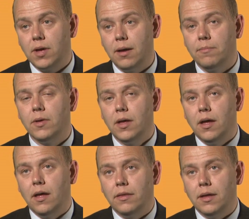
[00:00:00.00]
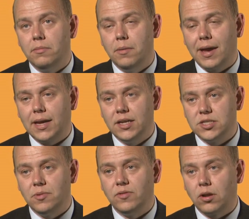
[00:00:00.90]
The
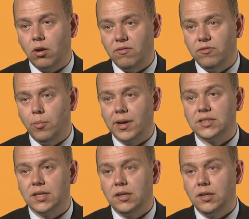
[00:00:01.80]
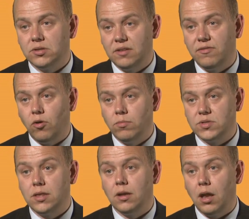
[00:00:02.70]
mechanism of the clot forming is that it usually
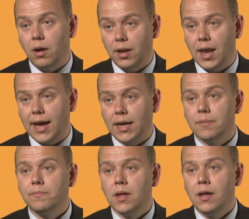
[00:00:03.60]
forms in the lower leg,